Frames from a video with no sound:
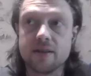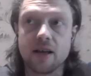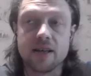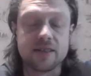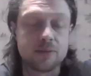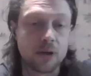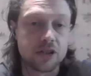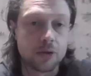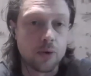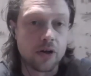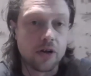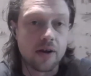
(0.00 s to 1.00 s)
Especially
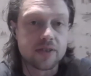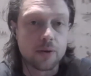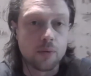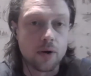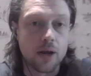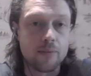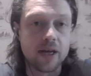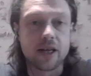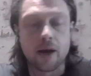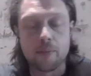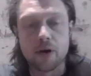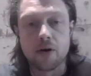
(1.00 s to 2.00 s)
when you have someone like me
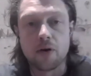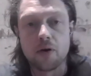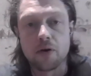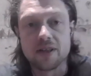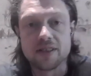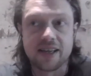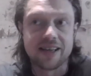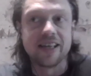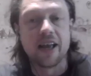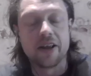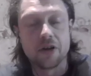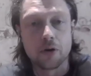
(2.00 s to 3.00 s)
coming along and saying,
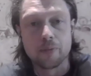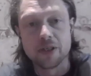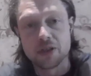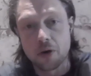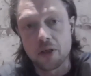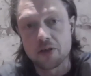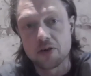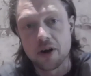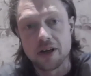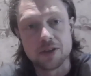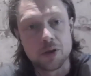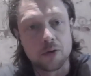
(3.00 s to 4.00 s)
yeah, you got to be strength
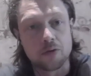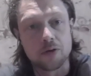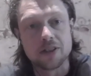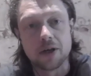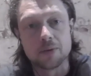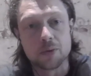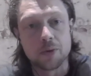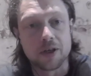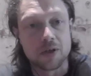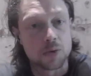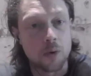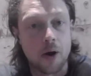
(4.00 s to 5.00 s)
training 2-3 times a week
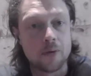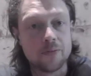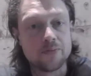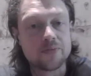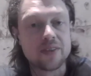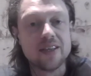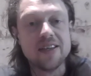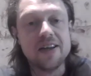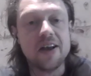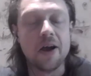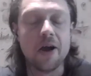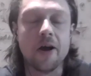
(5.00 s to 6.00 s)
as well.
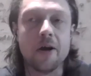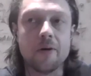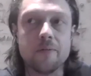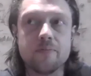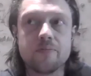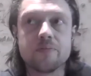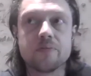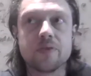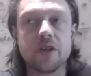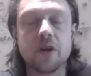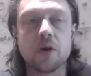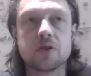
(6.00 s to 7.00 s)
So
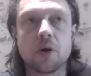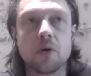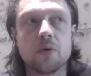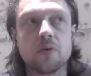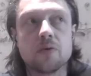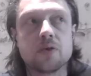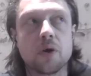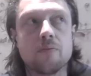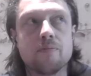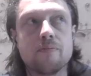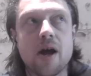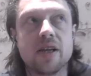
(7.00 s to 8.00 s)

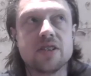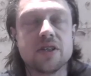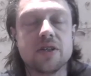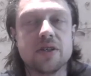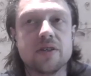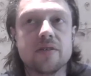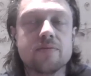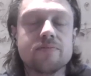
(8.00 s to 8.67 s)
managing